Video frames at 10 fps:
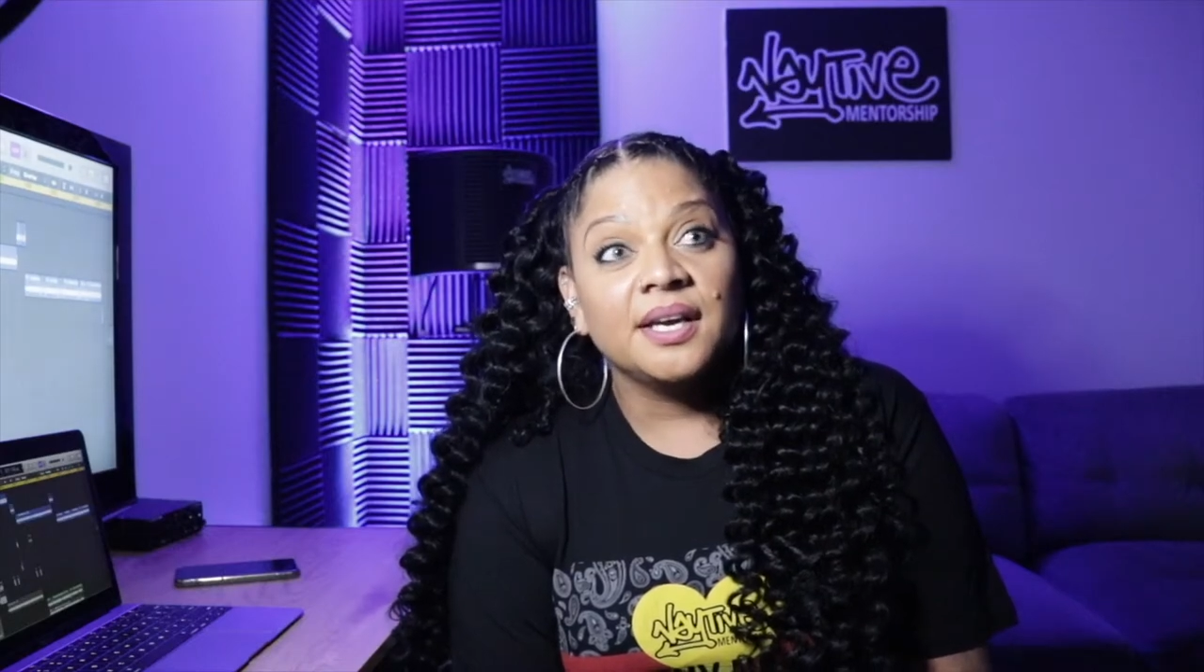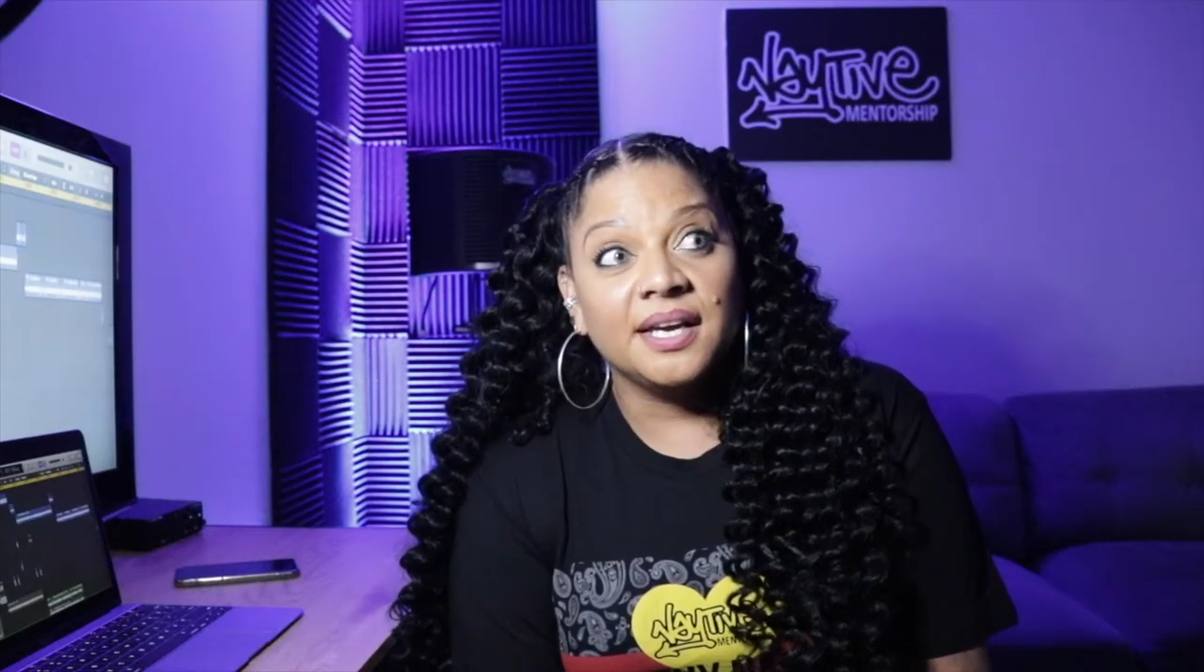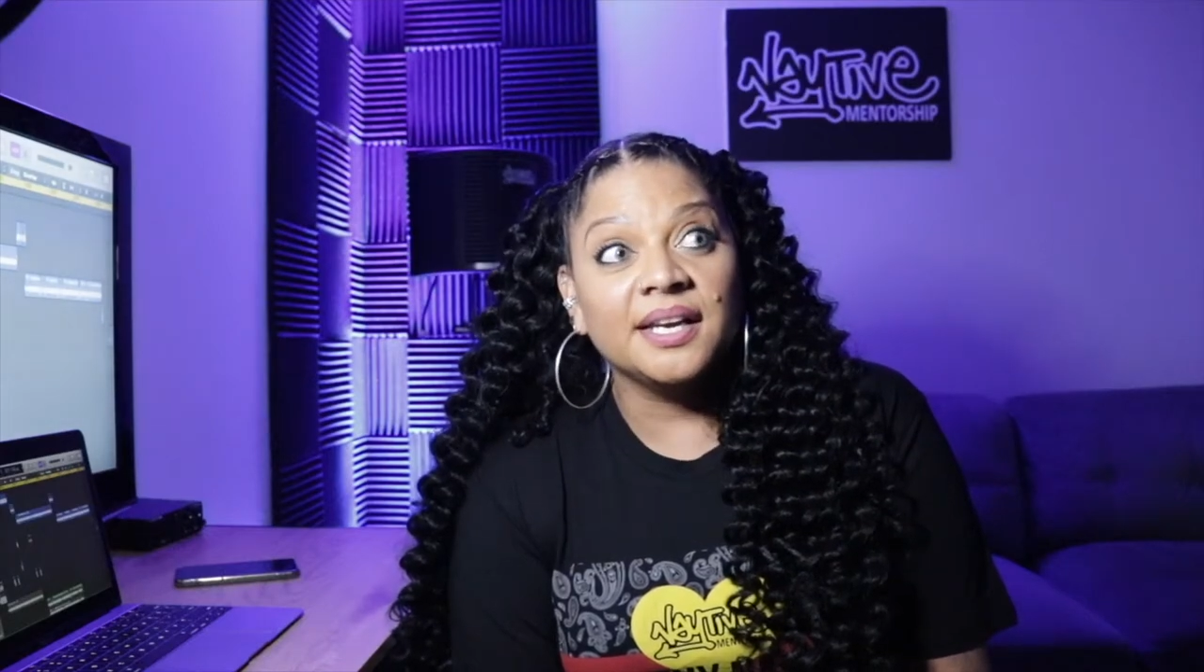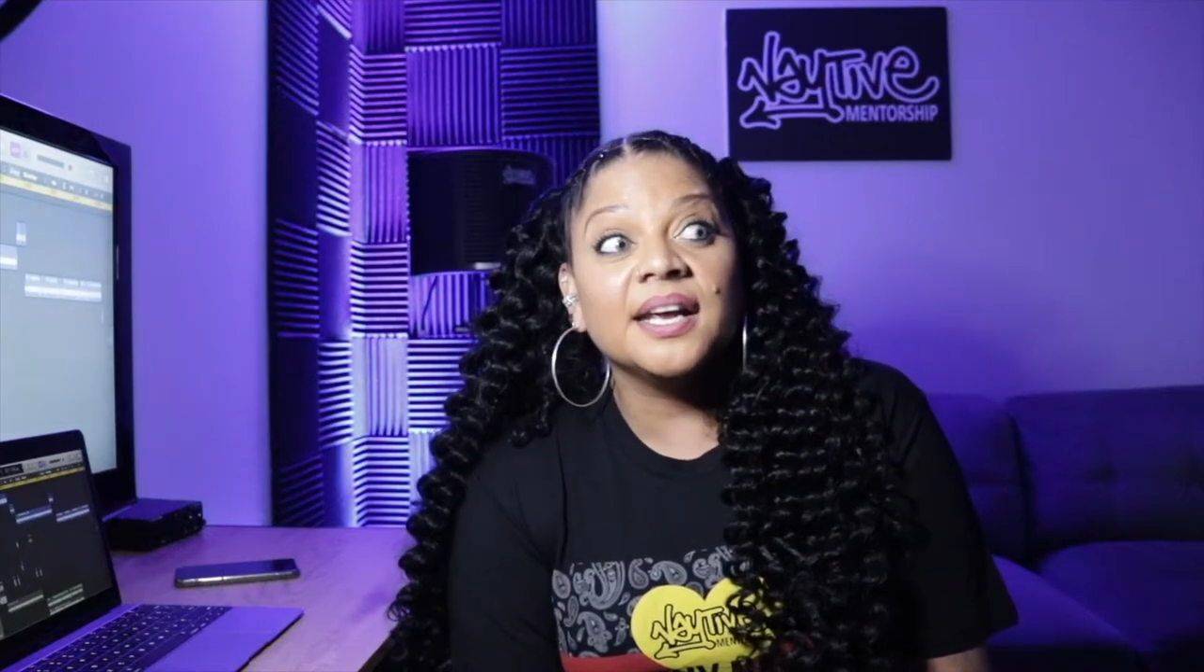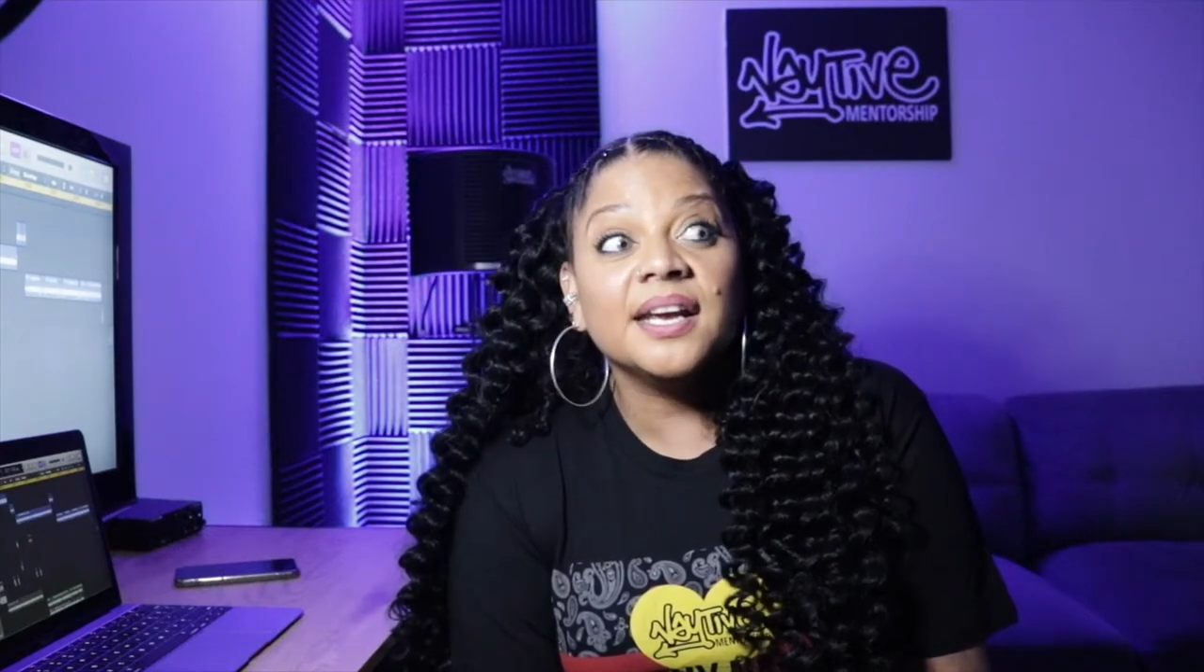
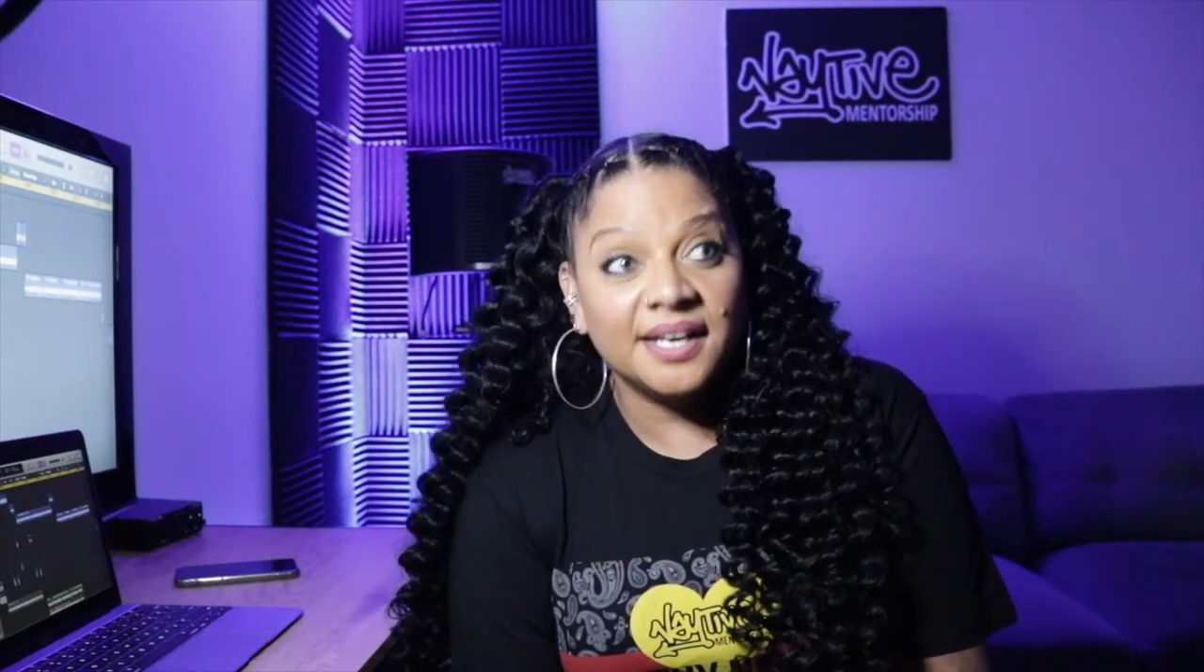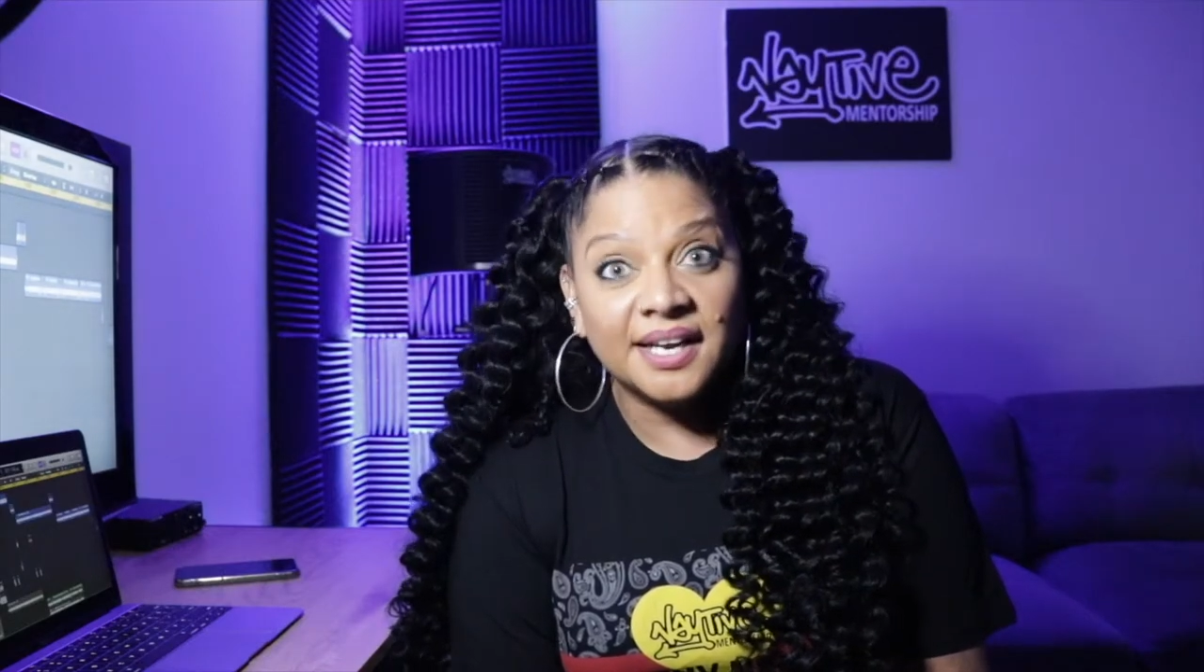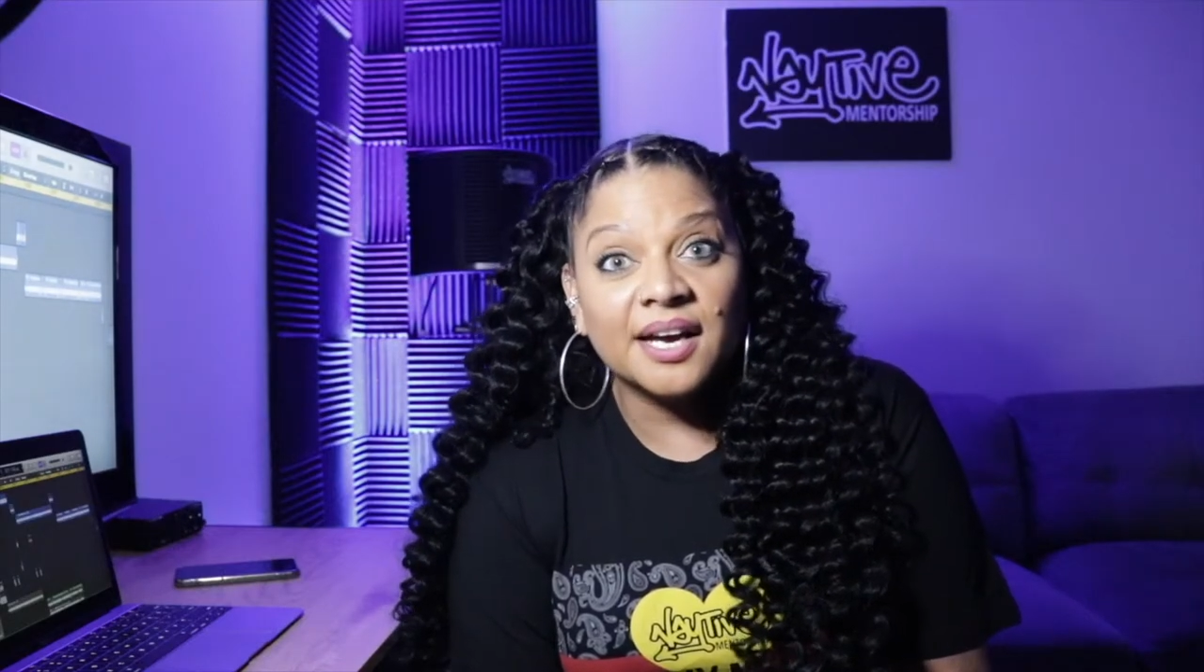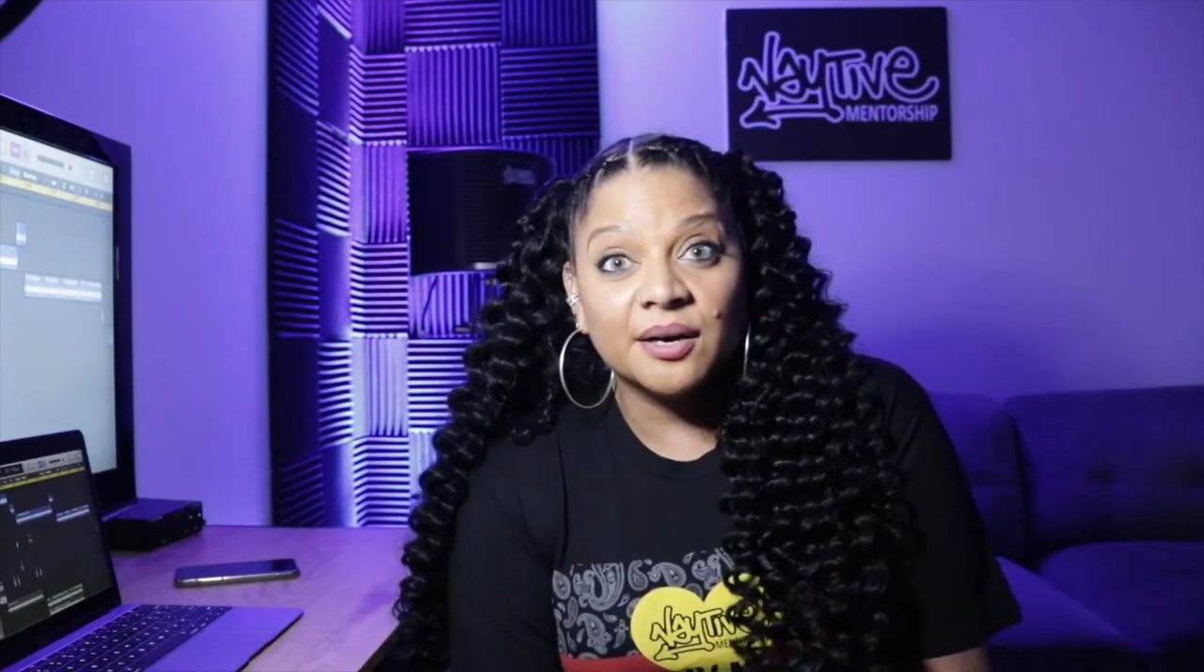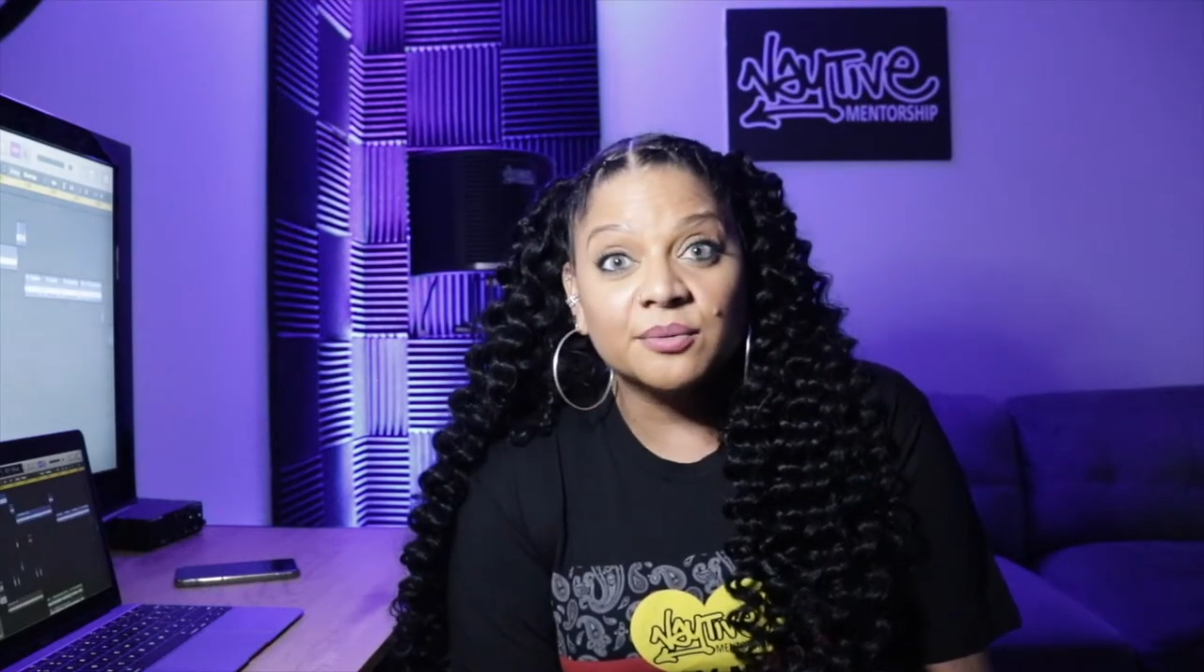in
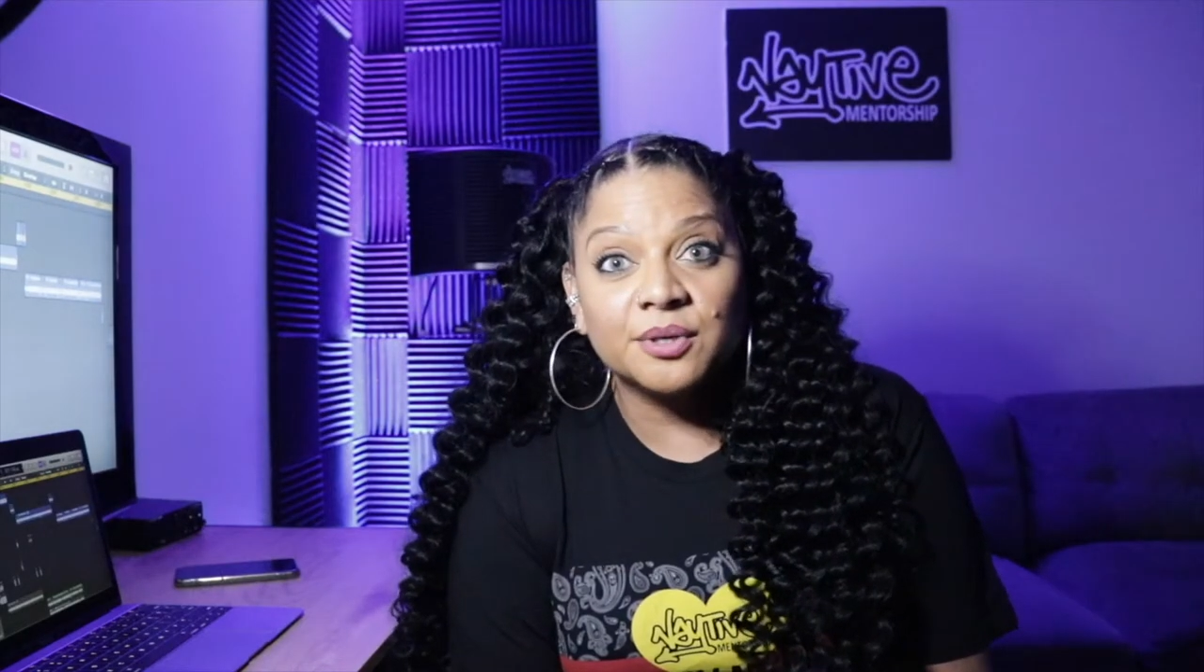our